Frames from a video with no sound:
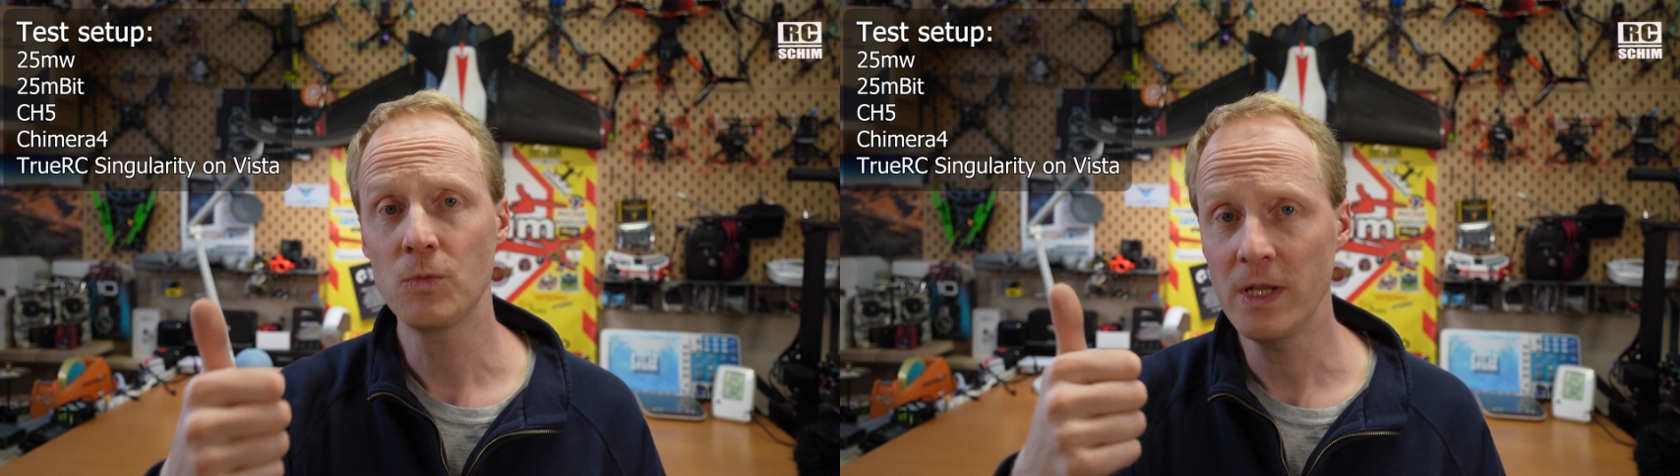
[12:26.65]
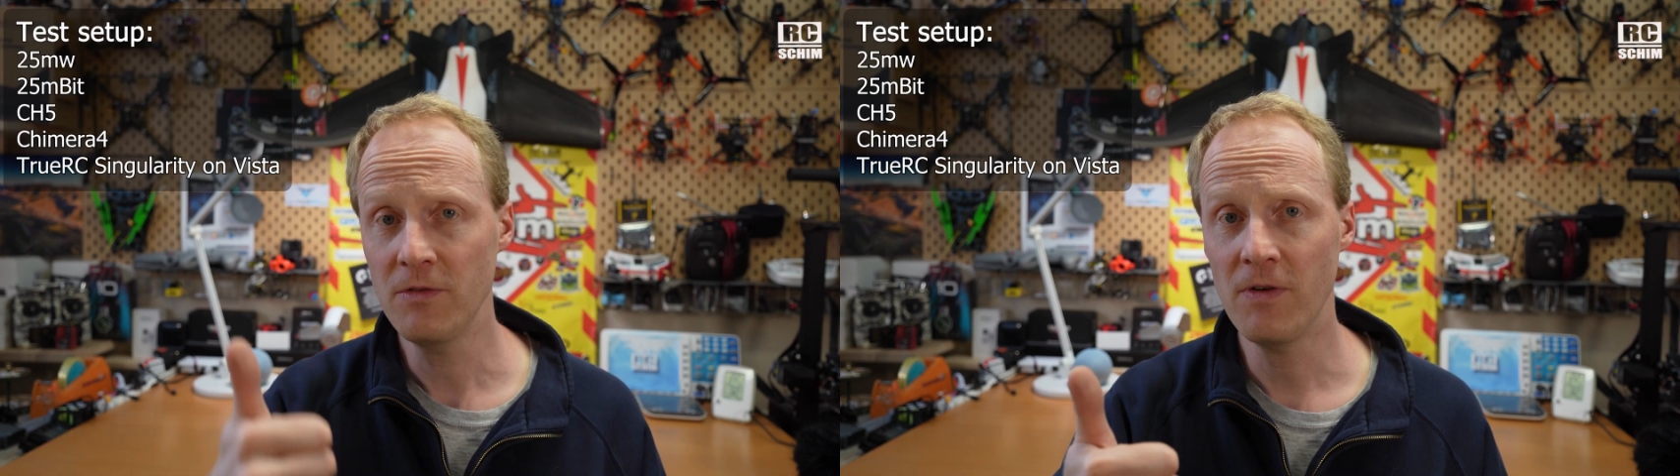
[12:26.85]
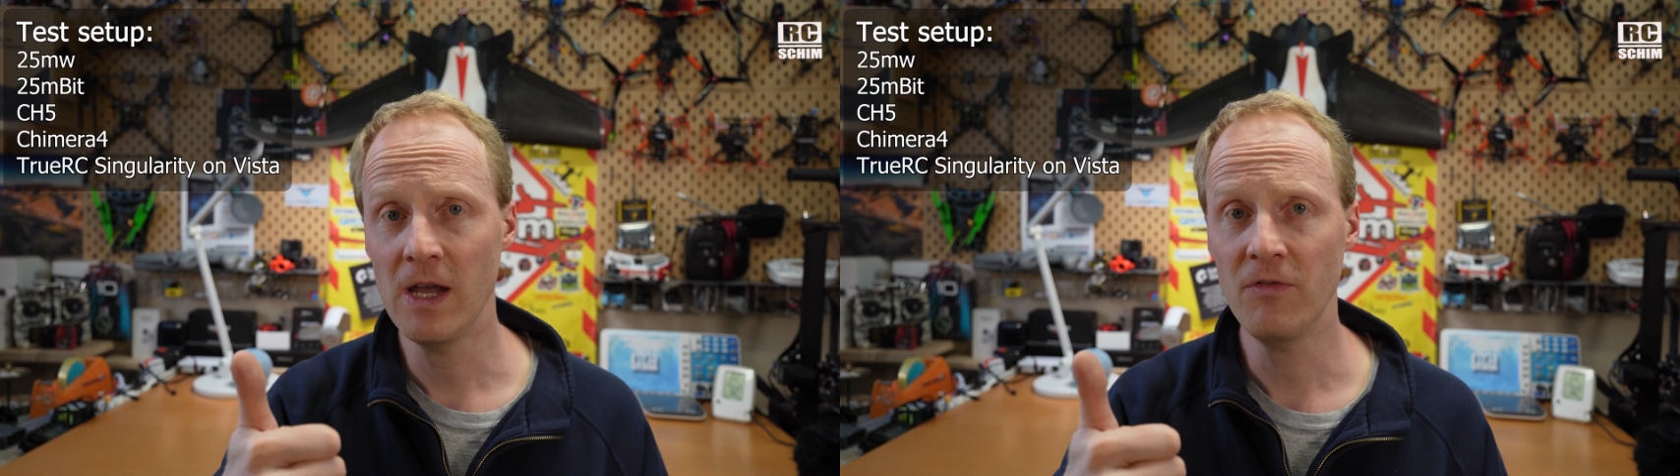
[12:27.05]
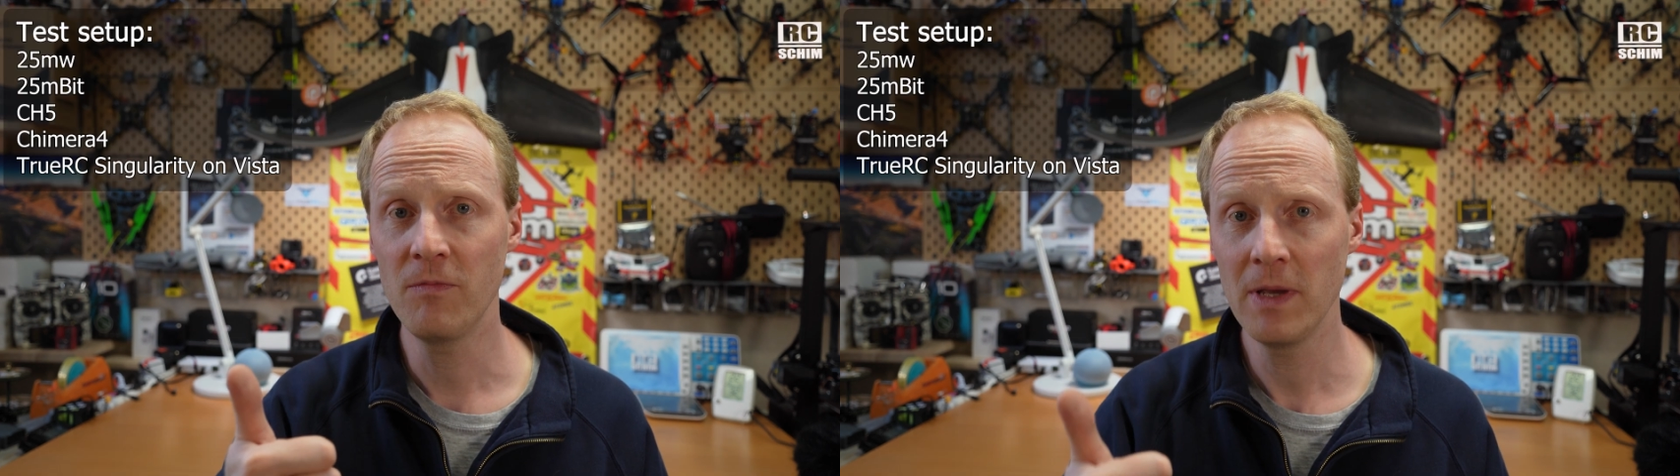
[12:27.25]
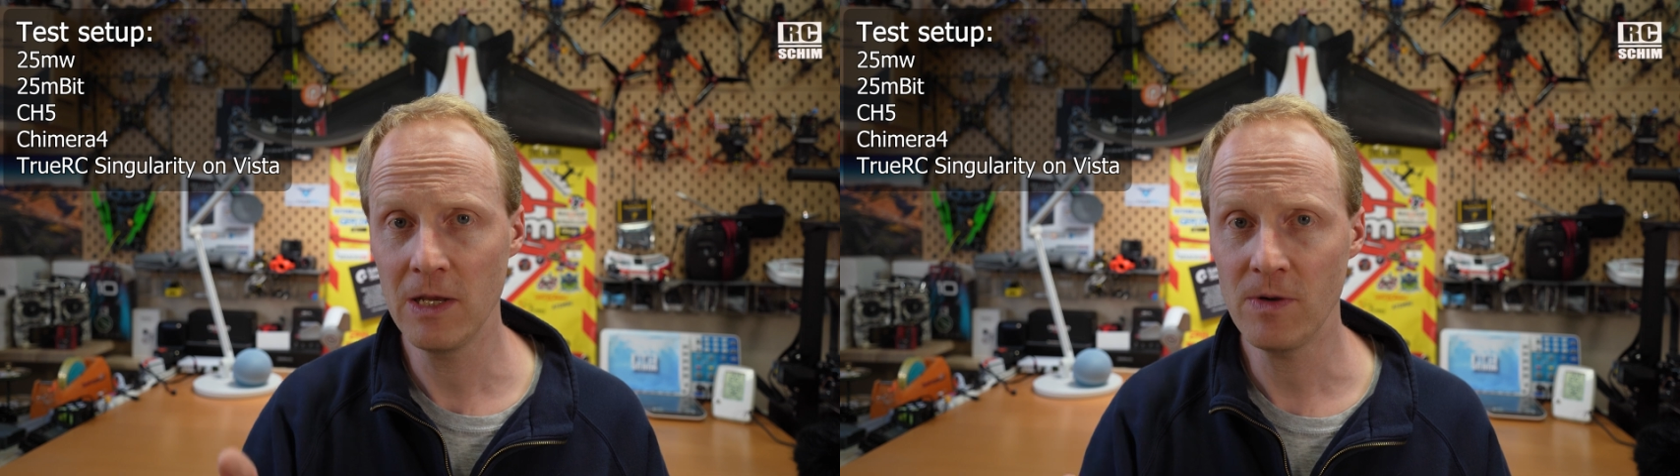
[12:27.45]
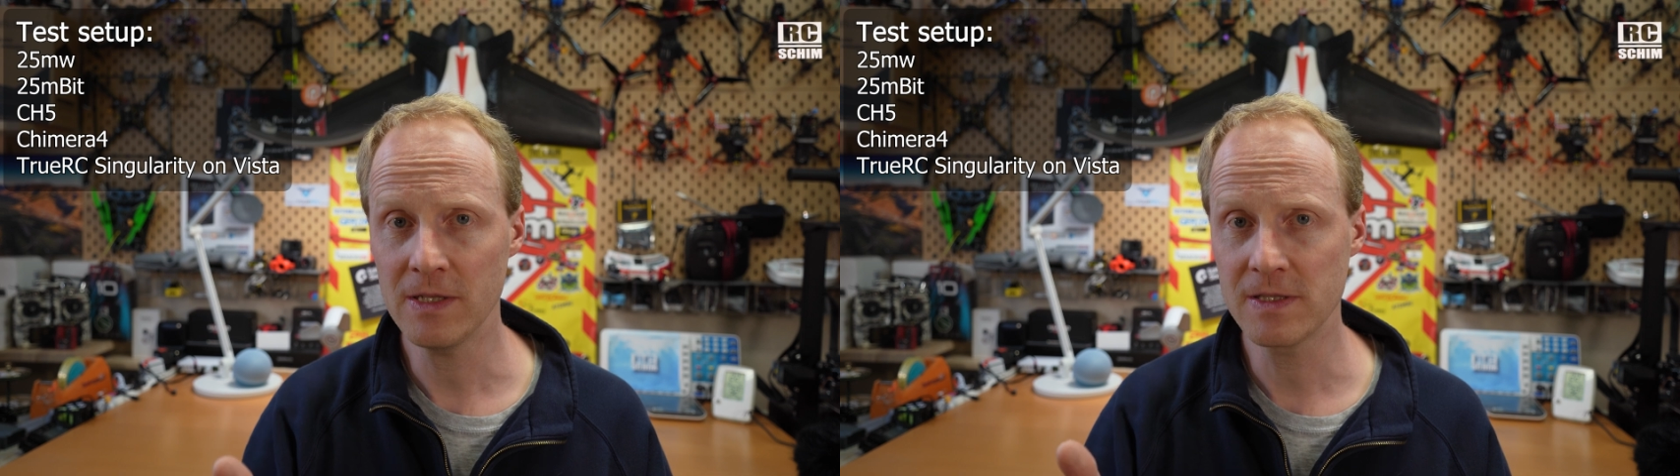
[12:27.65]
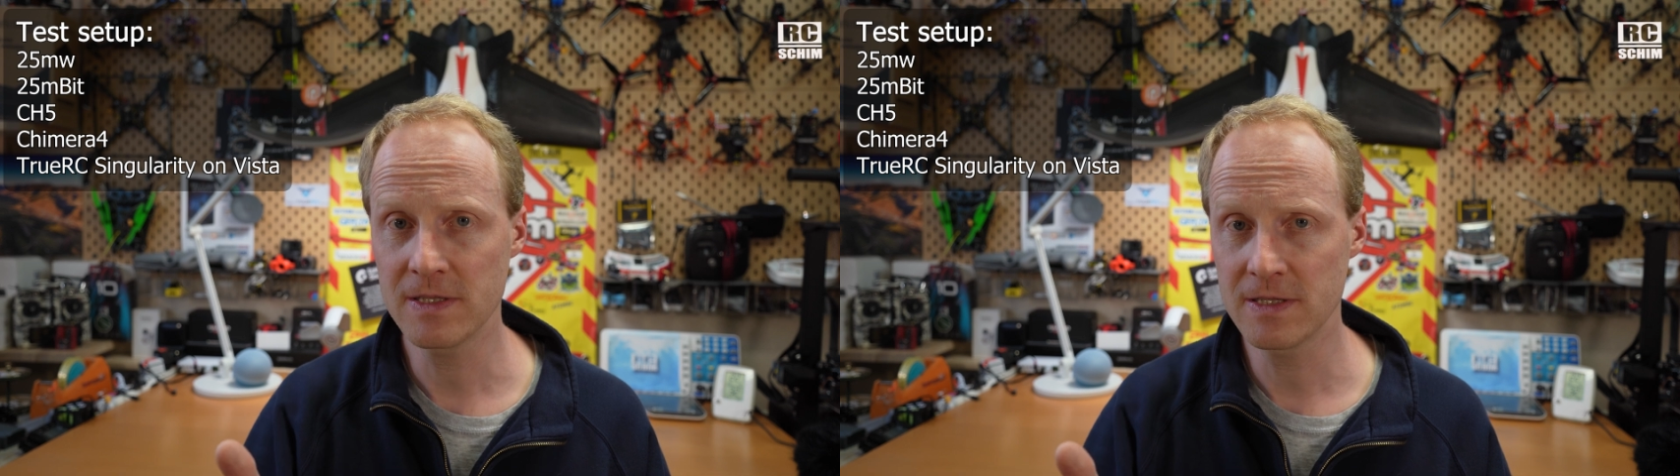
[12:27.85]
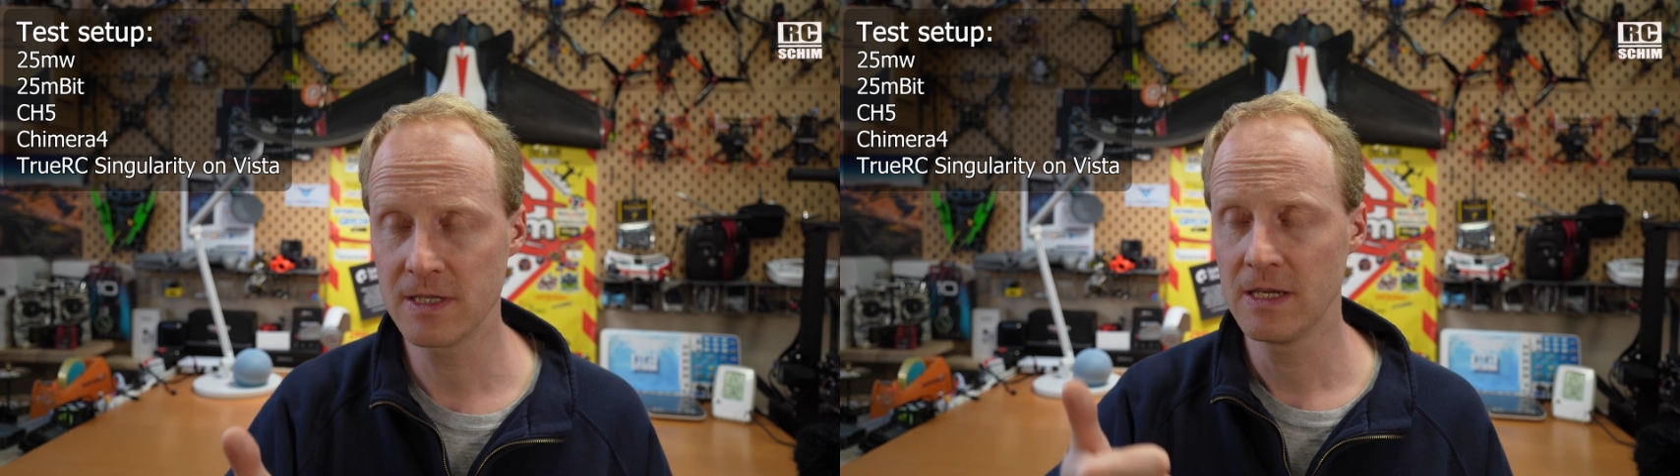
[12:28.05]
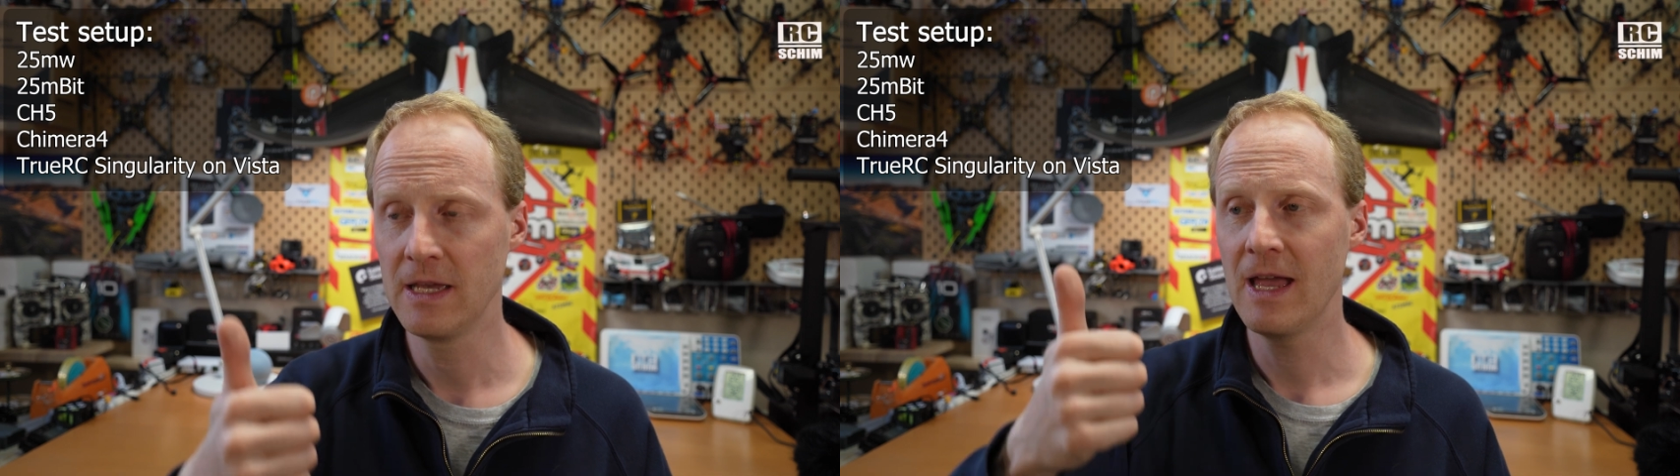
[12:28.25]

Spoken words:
25 milliwatts,